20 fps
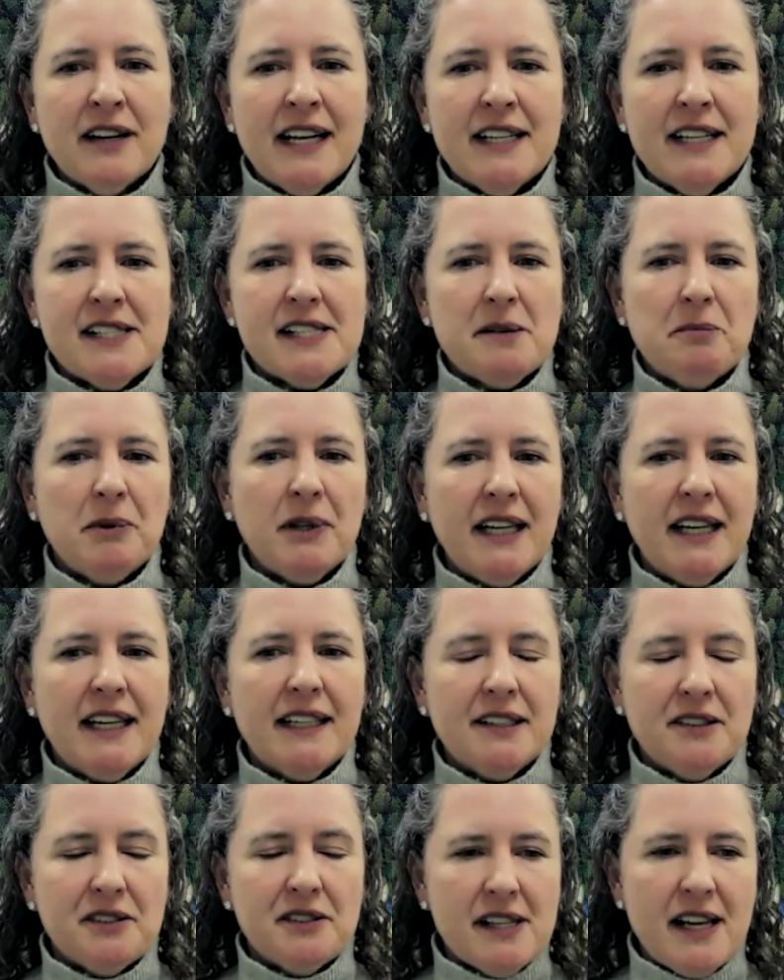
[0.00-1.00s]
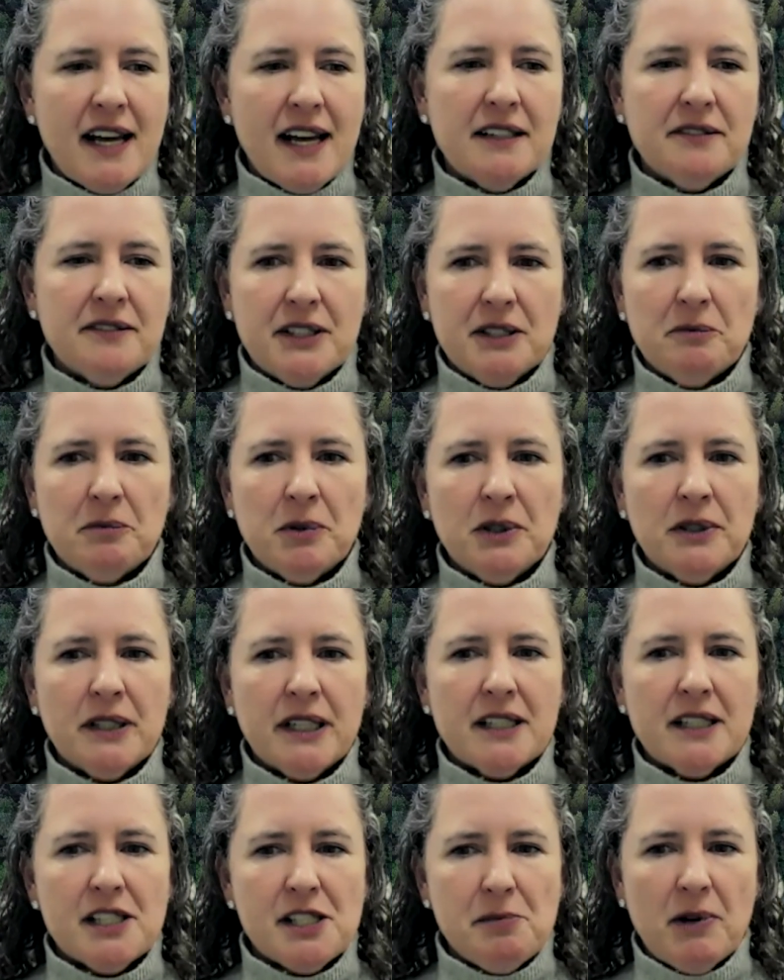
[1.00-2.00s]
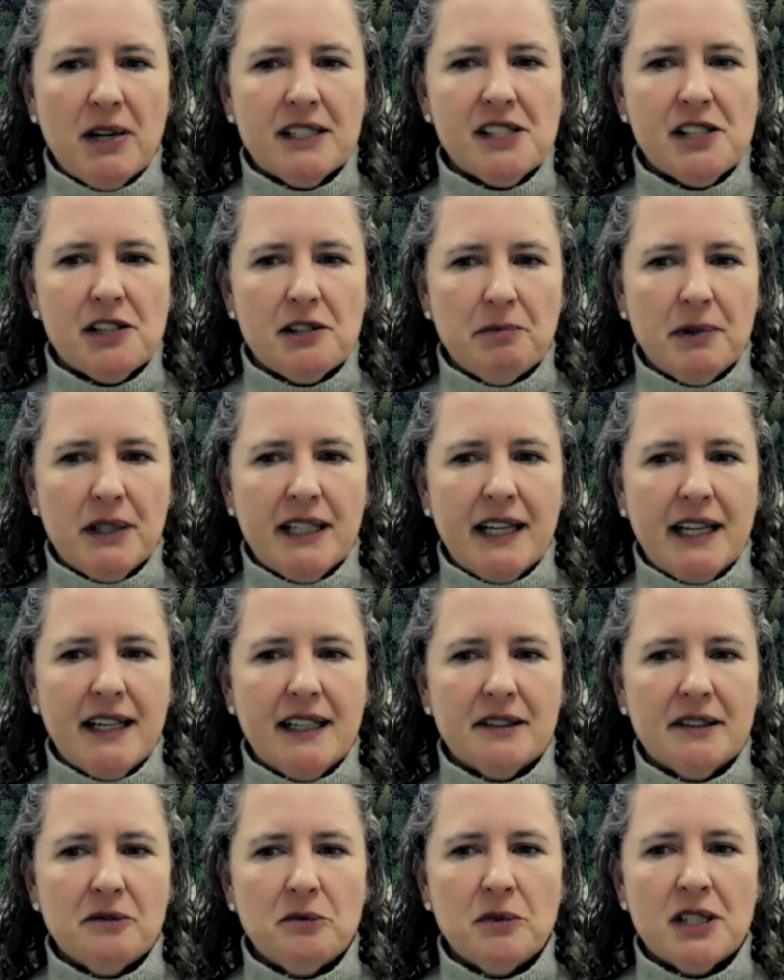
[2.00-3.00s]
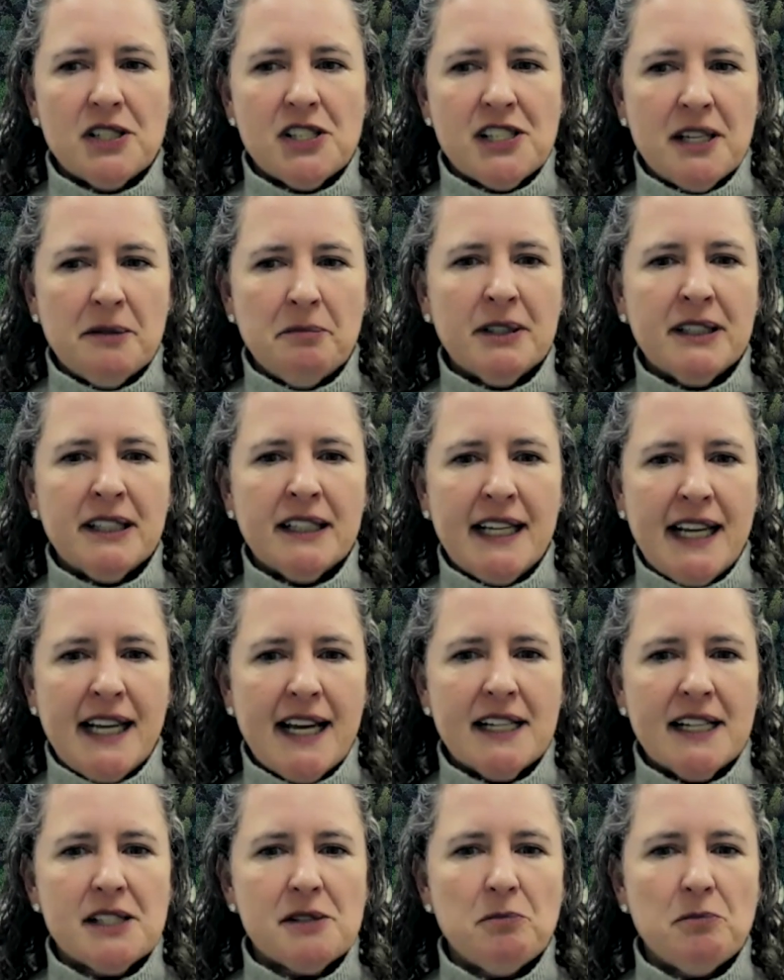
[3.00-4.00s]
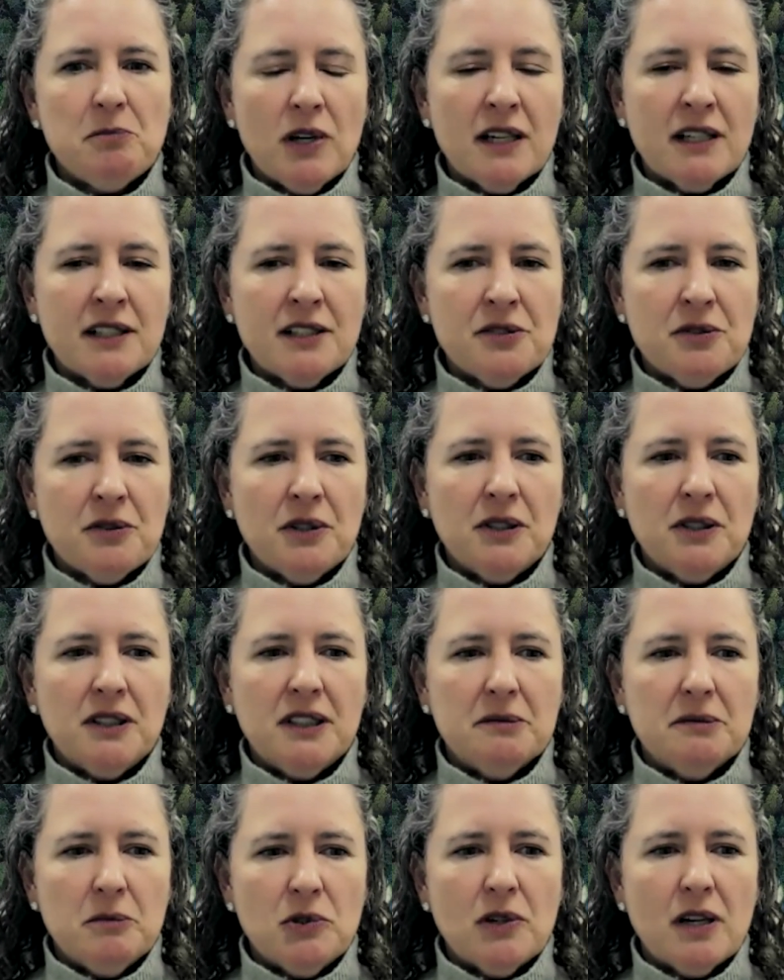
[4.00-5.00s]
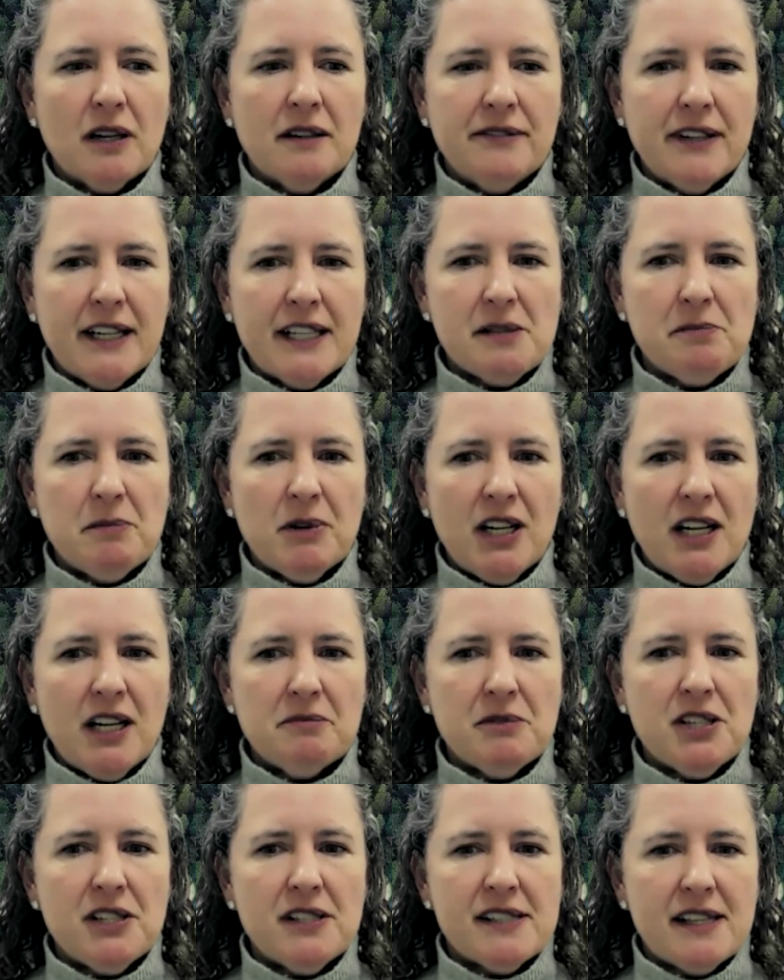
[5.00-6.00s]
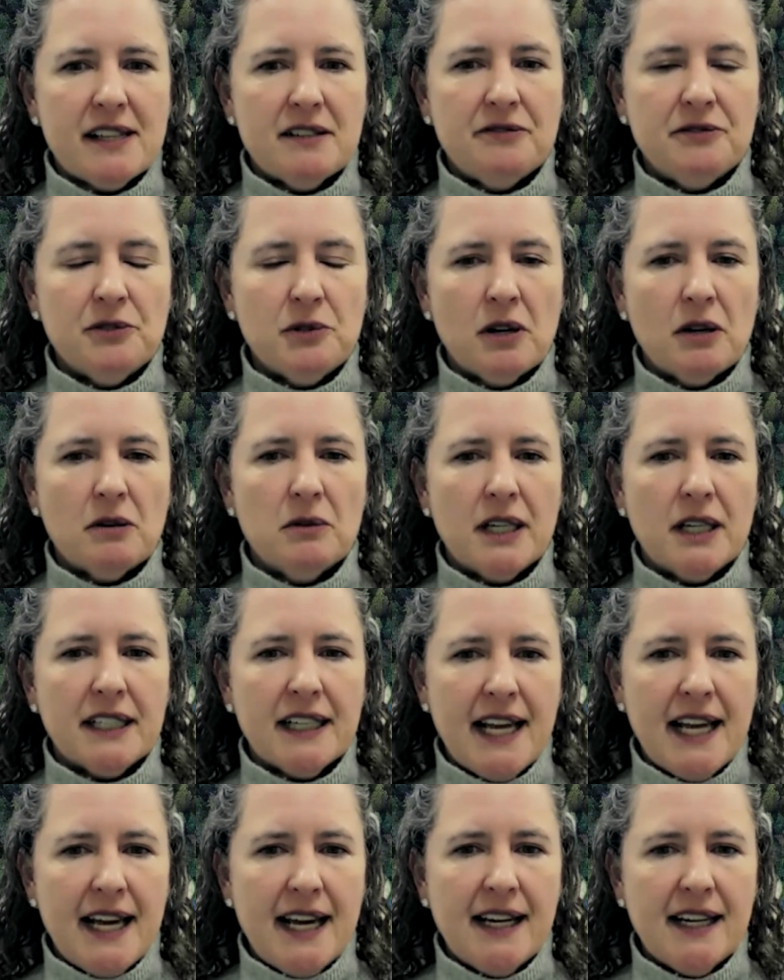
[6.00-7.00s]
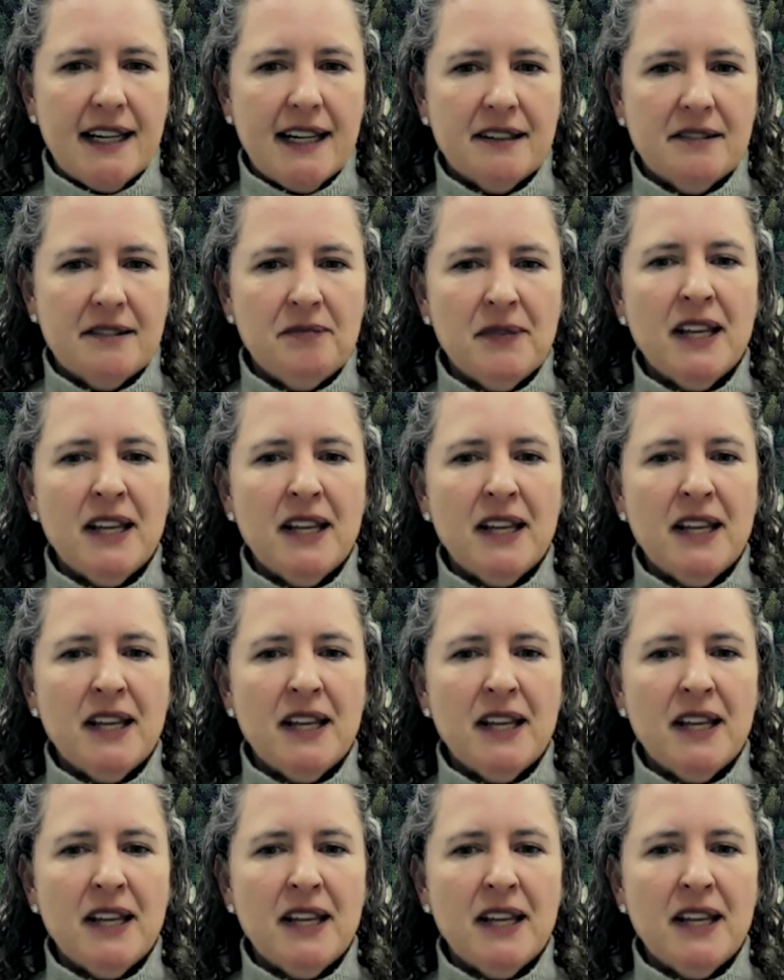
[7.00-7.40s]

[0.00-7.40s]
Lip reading: is a plan outside of an employer-sponsored plan, which typically has more control and more investment options than a 401k.